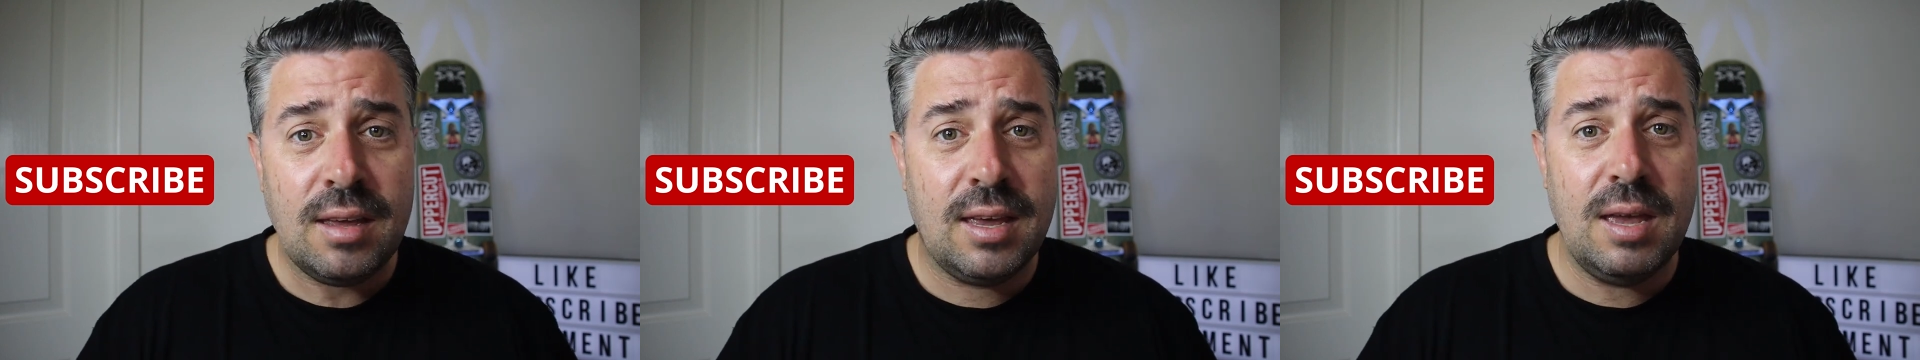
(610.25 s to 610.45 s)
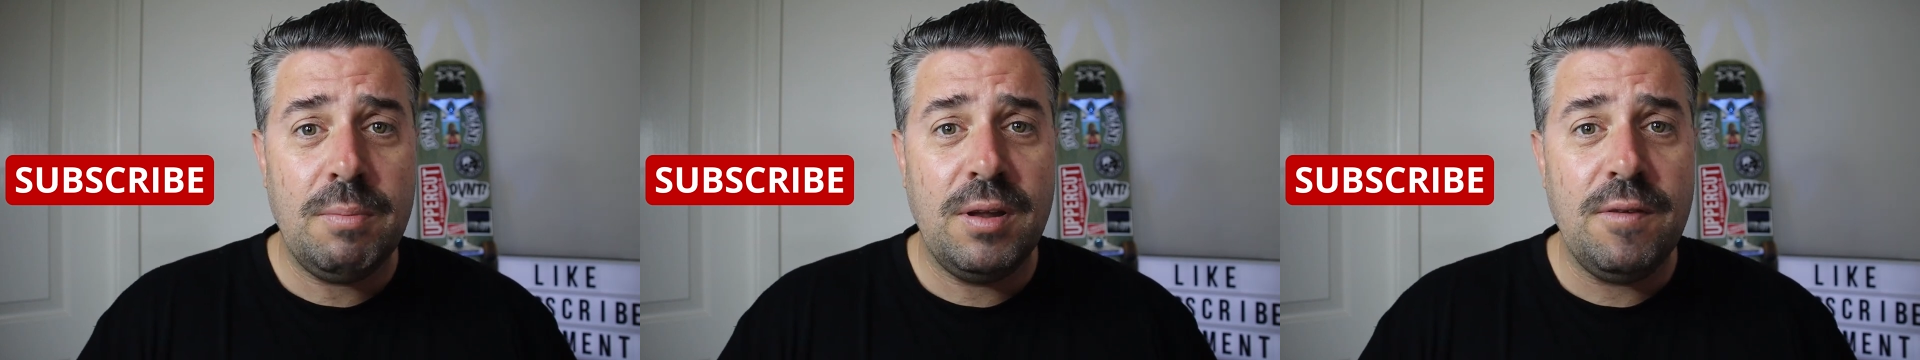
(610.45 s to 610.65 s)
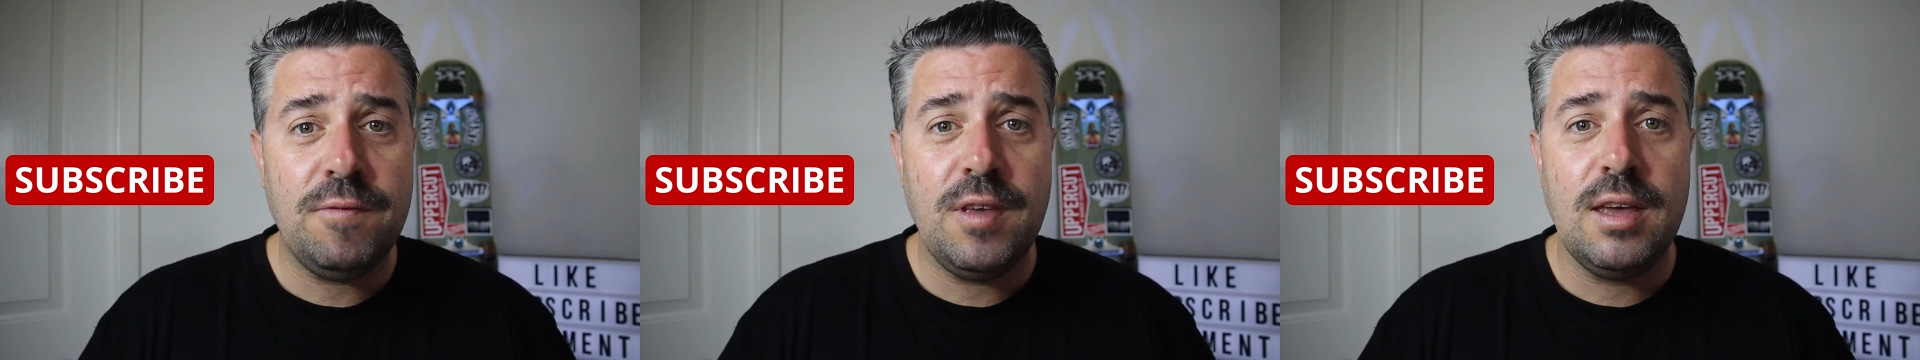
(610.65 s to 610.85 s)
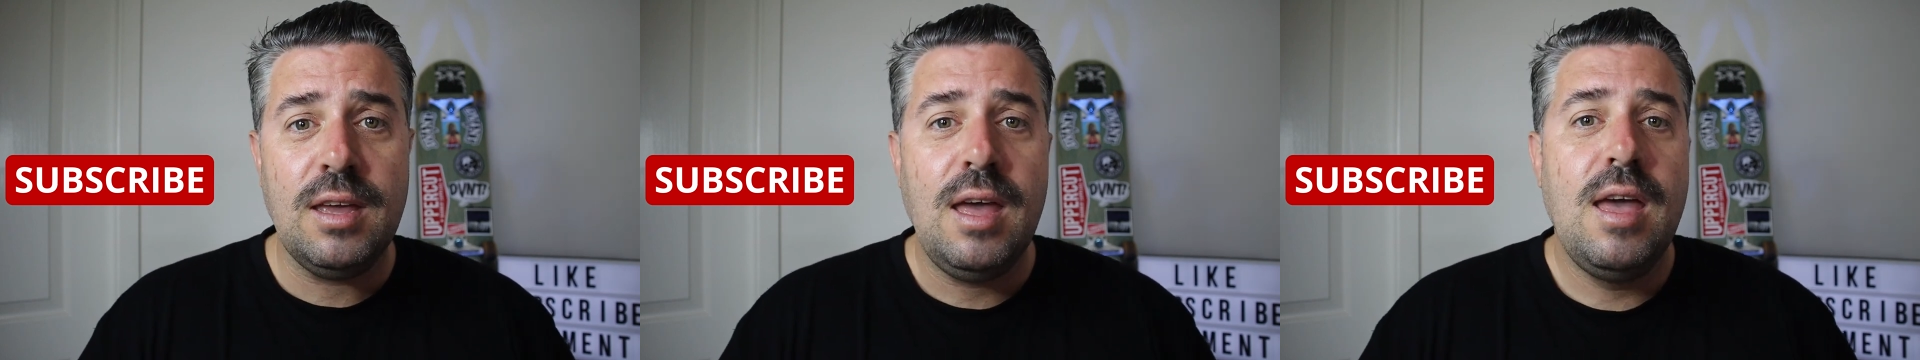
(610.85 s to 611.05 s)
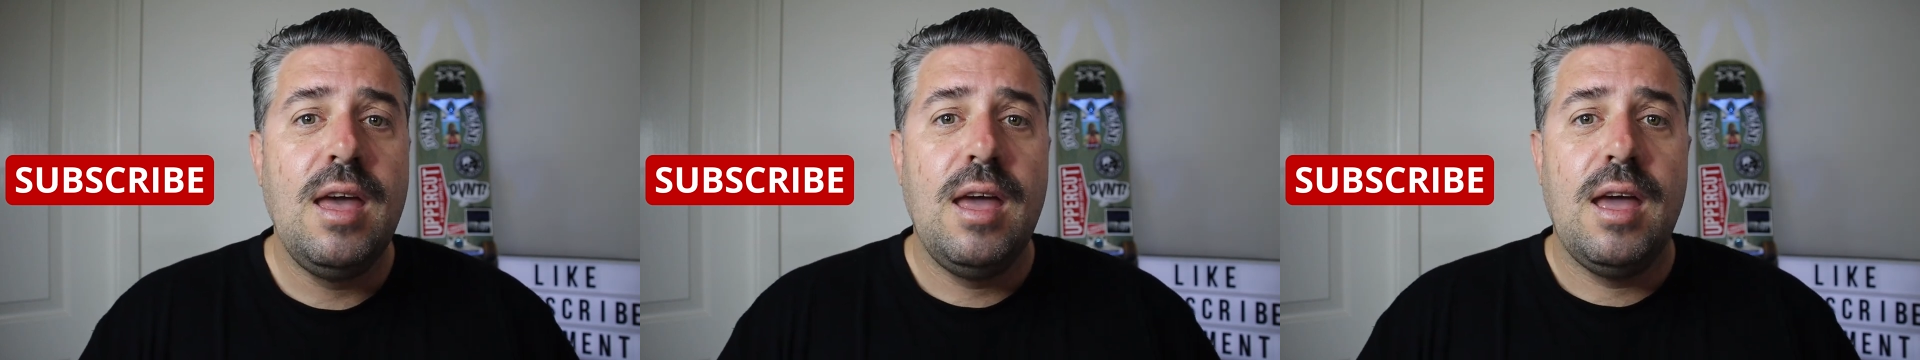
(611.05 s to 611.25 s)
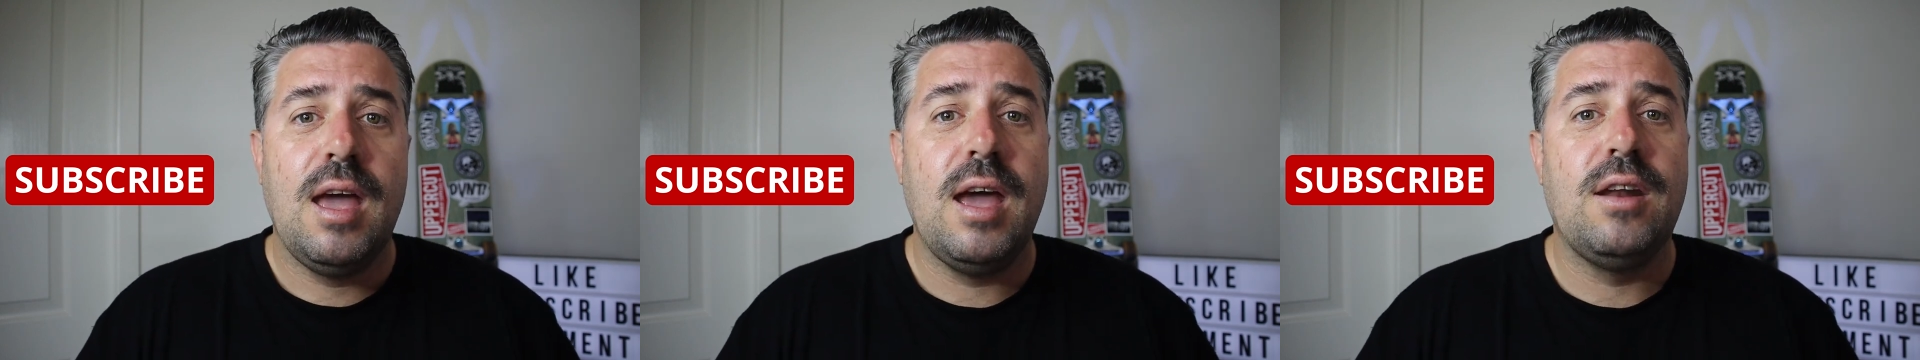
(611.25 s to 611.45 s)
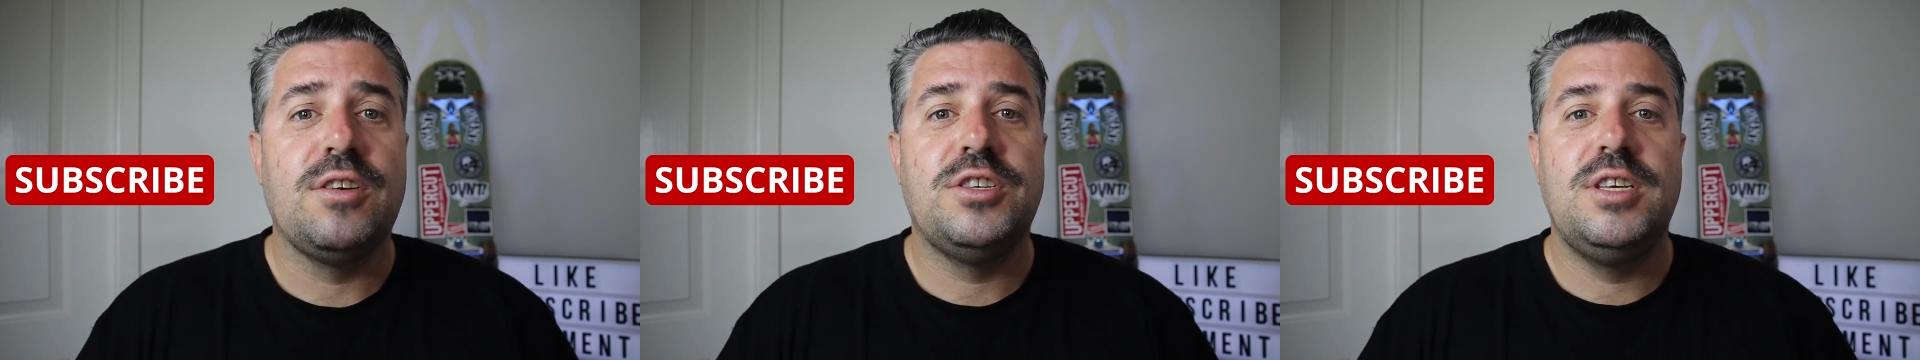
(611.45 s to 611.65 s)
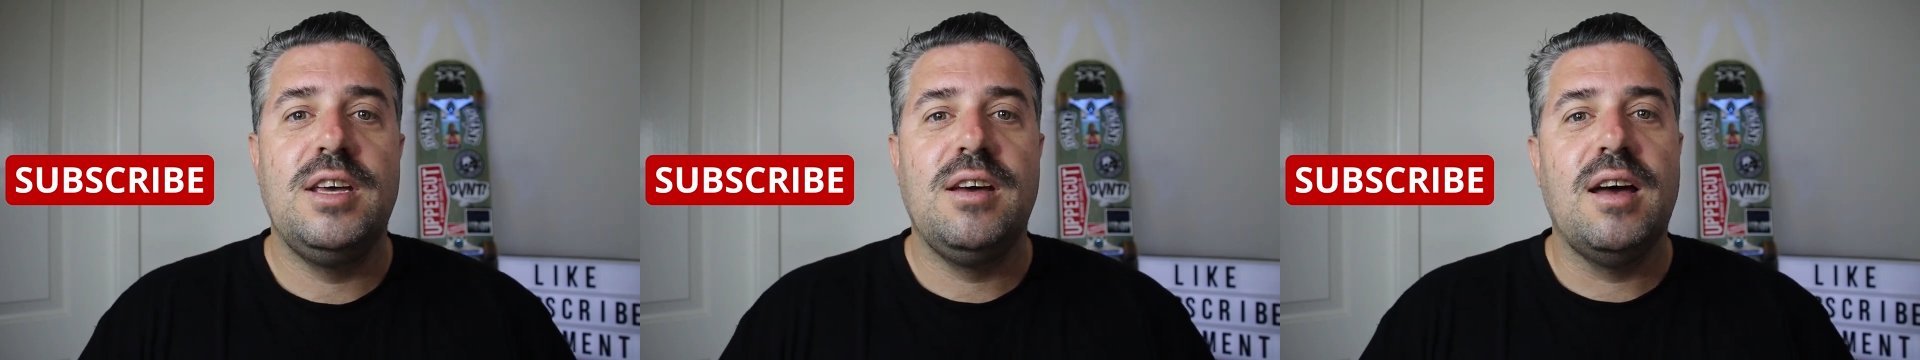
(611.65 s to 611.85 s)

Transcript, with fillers: keep lifting, and I'll see you